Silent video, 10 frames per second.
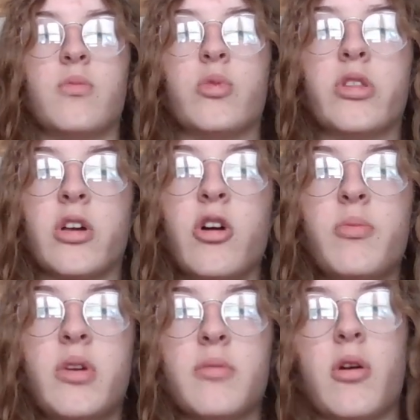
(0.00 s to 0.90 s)
With the
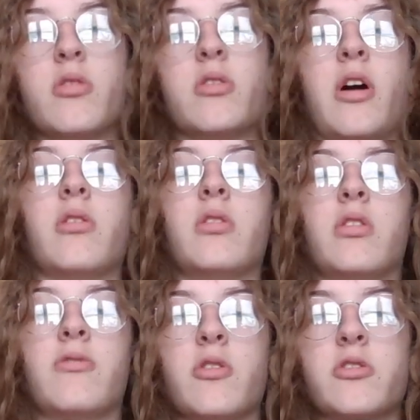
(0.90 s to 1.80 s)
goat being burned down in
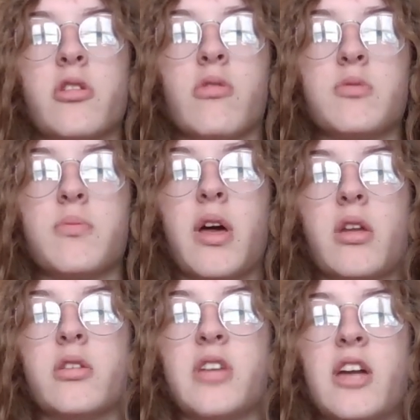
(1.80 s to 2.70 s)
the first year it was
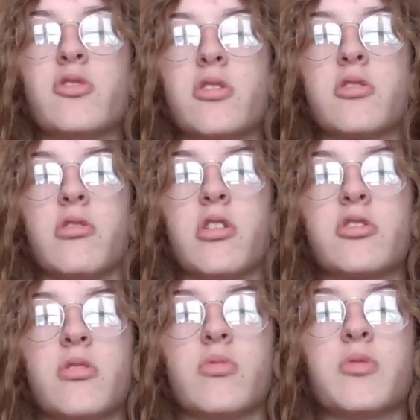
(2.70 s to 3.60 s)
made, a dangerous
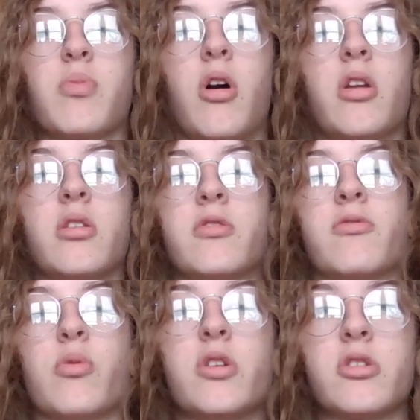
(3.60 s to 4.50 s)
tradition was brought into
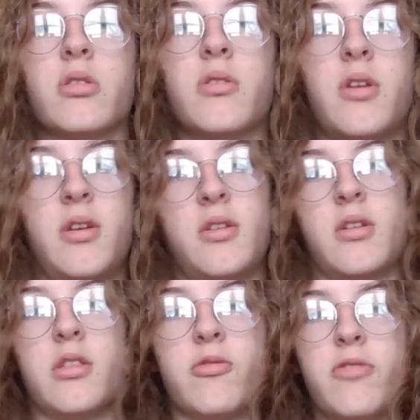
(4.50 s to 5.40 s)
fruition,
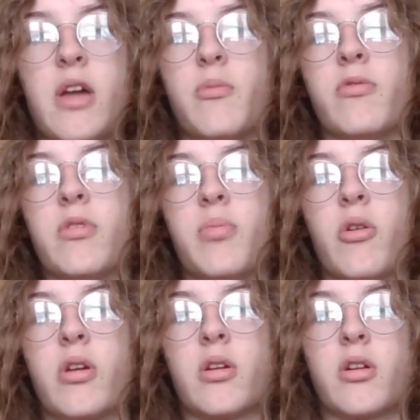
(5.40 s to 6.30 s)
and the fame of the
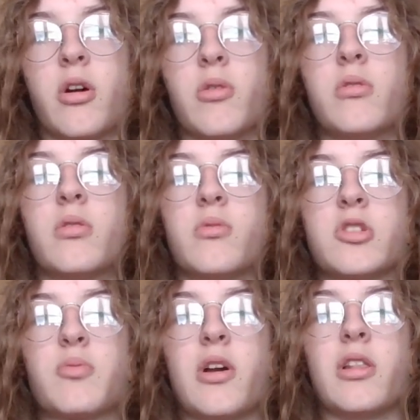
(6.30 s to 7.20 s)
burning goat
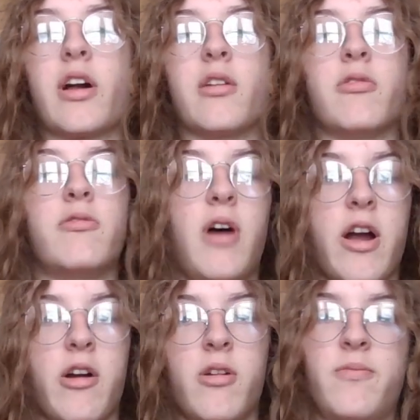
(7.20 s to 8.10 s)
was spread like a
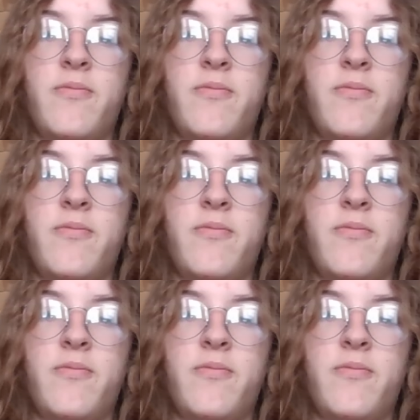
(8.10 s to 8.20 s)
fire.